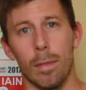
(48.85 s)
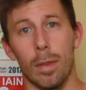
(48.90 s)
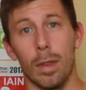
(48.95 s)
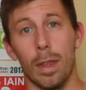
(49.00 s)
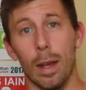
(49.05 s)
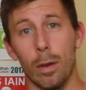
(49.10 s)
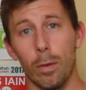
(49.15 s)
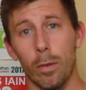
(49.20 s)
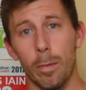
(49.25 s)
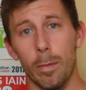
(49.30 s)

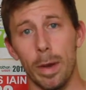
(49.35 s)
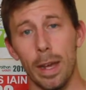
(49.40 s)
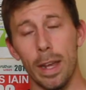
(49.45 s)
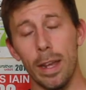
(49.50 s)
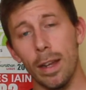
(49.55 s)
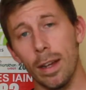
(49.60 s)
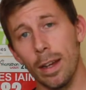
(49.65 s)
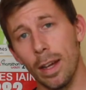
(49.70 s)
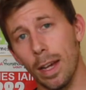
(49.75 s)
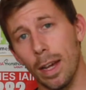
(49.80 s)
Now to
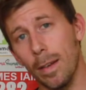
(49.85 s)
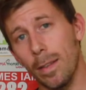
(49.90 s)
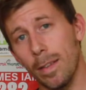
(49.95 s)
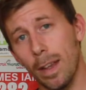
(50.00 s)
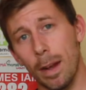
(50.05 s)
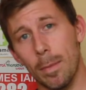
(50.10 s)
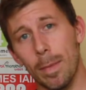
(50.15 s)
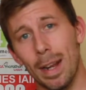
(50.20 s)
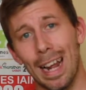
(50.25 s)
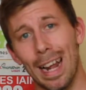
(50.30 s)
me, if
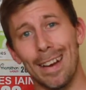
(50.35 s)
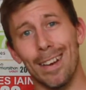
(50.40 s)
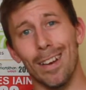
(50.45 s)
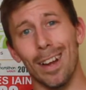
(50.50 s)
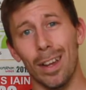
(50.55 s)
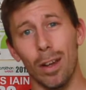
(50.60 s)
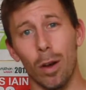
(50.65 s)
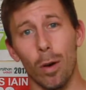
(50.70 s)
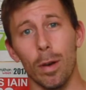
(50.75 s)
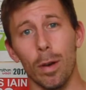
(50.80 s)
Salomon had an
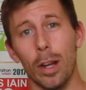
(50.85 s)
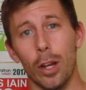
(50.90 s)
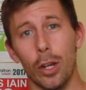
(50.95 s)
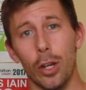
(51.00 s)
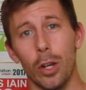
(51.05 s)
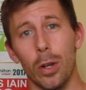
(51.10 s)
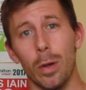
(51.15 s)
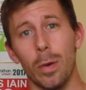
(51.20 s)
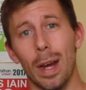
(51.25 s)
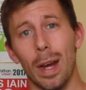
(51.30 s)
iconic
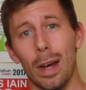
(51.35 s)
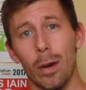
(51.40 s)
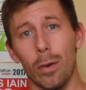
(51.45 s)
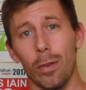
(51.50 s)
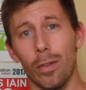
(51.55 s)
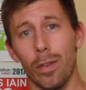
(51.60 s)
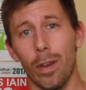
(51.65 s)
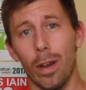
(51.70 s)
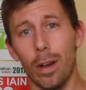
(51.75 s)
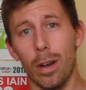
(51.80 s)
shoe
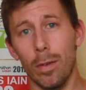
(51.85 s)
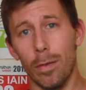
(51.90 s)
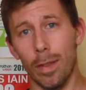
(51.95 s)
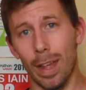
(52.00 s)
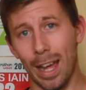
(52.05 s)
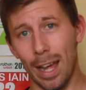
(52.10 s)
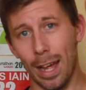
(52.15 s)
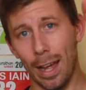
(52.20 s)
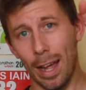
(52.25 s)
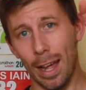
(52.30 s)
outside of
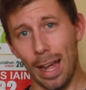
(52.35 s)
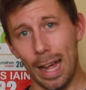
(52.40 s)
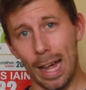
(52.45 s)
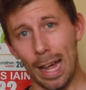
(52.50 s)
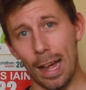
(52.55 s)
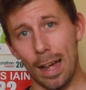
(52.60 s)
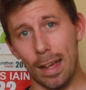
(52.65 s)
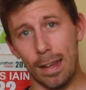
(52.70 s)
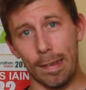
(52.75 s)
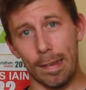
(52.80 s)
their
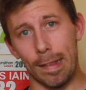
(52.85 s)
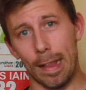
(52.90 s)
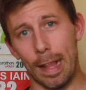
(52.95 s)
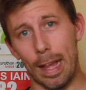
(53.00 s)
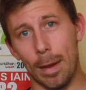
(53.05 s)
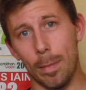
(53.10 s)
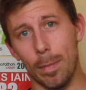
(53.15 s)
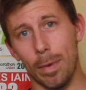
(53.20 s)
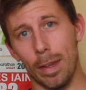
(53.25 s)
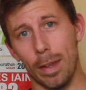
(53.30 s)

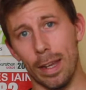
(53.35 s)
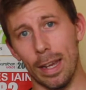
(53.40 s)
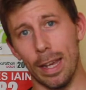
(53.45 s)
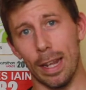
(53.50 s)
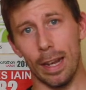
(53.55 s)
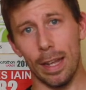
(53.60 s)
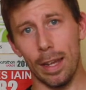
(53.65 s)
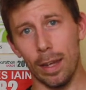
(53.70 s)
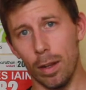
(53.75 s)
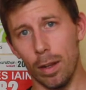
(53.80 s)
S-Lab
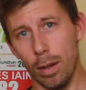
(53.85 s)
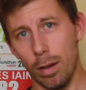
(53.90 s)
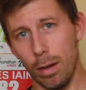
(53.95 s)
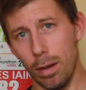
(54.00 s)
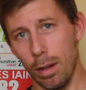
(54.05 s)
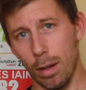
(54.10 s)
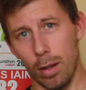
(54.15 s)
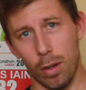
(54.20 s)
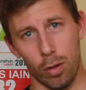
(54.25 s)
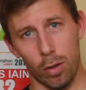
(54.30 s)
Kilian
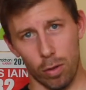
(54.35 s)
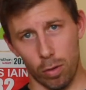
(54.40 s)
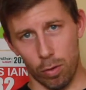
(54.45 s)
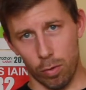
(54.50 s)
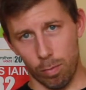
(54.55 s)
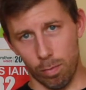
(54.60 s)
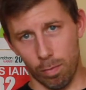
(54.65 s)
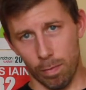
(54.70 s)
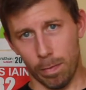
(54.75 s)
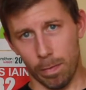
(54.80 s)

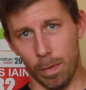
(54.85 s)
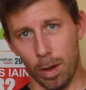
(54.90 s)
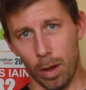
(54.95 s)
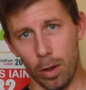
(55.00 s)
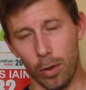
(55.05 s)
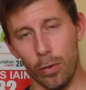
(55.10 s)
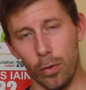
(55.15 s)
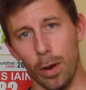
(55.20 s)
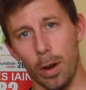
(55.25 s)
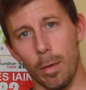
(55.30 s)

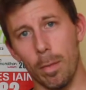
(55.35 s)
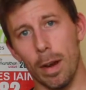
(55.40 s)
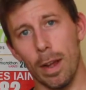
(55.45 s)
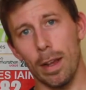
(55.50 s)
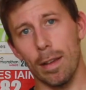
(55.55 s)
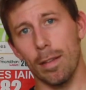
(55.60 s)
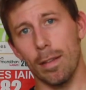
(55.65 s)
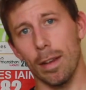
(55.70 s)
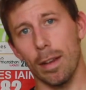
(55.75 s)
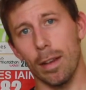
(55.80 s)
fast
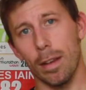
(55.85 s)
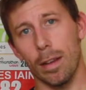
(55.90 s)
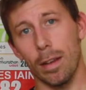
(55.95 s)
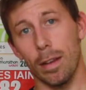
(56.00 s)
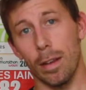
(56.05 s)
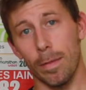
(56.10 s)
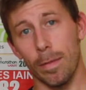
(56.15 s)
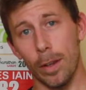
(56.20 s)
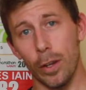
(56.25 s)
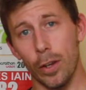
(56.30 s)
trailblazing
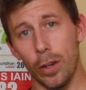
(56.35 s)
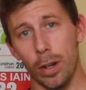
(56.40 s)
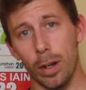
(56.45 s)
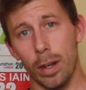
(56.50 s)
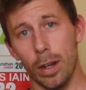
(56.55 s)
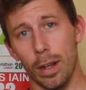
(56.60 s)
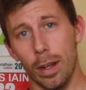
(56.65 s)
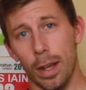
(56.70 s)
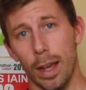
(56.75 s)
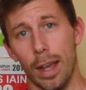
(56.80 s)
division,
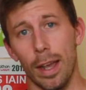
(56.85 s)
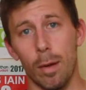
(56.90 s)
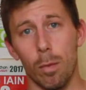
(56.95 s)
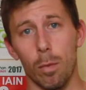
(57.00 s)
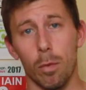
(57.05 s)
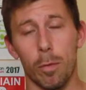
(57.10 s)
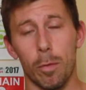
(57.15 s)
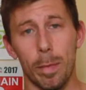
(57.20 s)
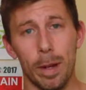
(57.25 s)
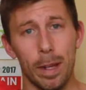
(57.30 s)
it
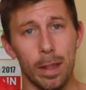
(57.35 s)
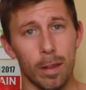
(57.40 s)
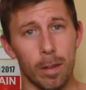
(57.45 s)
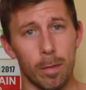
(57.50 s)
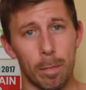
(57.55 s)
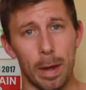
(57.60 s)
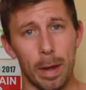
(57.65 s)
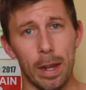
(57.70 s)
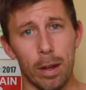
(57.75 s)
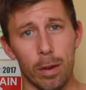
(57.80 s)
would be the
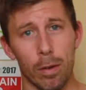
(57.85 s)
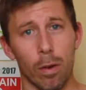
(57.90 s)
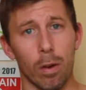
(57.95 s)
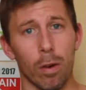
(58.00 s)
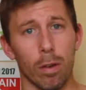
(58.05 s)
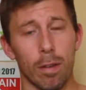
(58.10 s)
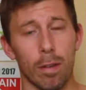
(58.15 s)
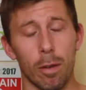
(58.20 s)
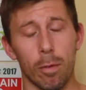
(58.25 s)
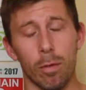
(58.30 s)

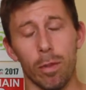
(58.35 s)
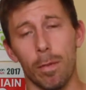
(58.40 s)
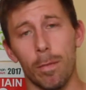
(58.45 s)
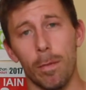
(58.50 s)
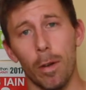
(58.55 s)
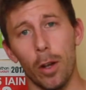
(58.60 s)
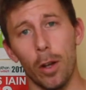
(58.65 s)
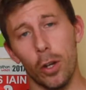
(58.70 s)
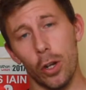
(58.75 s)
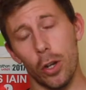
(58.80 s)
Speedcross It was the
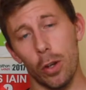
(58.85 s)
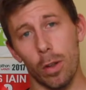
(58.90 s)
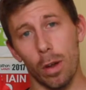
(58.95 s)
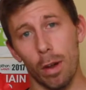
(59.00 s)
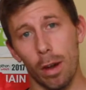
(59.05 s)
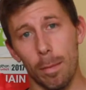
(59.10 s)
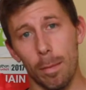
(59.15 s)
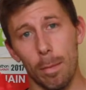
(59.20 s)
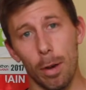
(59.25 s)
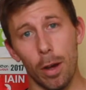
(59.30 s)
first shoe that
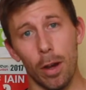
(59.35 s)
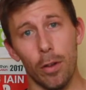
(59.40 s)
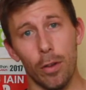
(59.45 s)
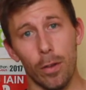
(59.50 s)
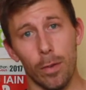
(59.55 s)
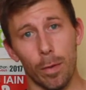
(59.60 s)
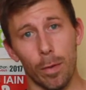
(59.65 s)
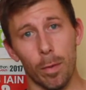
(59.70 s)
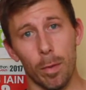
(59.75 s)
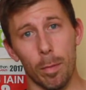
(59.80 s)
I purchased
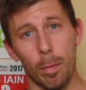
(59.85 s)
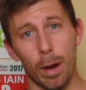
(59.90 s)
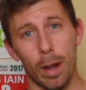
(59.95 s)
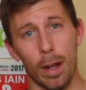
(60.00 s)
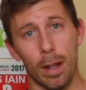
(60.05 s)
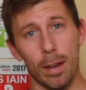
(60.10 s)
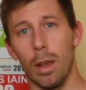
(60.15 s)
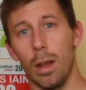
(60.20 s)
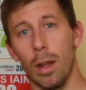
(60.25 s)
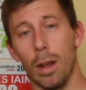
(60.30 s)
from the
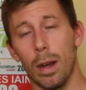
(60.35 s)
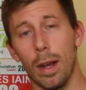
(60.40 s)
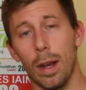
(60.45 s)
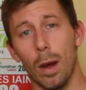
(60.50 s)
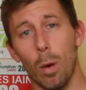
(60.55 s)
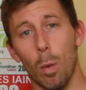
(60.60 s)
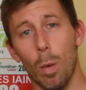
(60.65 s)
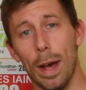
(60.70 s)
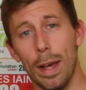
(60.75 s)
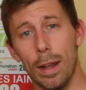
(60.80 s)
brand. Now
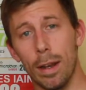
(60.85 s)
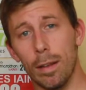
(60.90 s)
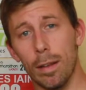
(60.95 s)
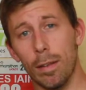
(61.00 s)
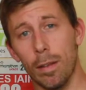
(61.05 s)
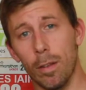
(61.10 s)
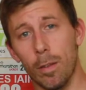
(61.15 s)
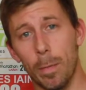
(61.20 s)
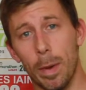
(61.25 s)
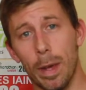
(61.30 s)
where does
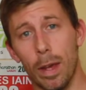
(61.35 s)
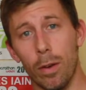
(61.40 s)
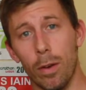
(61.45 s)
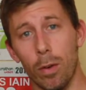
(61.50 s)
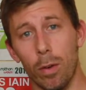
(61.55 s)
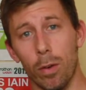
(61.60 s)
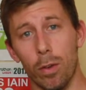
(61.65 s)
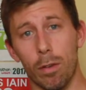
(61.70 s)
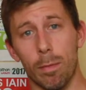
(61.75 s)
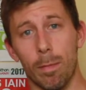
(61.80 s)
the
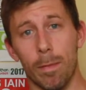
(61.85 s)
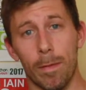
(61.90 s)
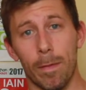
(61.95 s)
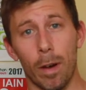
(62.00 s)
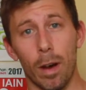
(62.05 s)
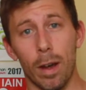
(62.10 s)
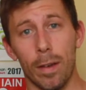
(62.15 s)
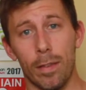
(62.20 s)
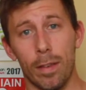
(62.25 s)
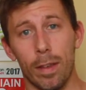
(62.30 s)
Speedcross
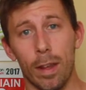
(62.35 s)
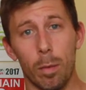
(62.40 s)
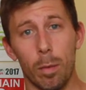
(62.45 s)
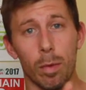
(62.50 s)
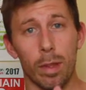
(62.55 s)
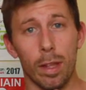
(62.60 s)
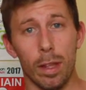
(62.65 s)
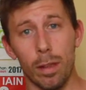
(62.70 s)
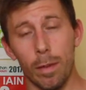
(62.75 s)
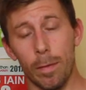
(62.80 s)
5 sit
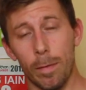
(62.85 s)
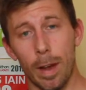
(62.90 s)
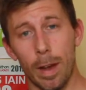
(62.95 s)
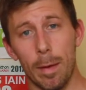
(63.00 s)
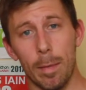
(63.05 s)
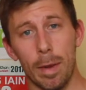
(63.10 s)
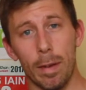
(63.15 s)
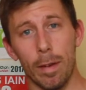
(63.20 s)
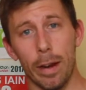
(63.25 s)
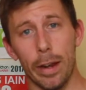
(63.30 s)
within the
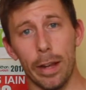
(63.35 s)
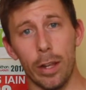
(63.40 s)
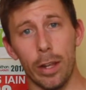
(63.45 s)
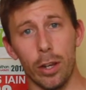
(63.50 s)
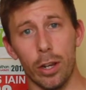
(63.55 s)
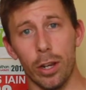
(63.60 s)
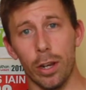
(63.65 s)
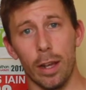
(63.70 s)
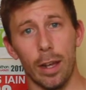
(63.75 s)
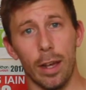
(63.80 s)
family range?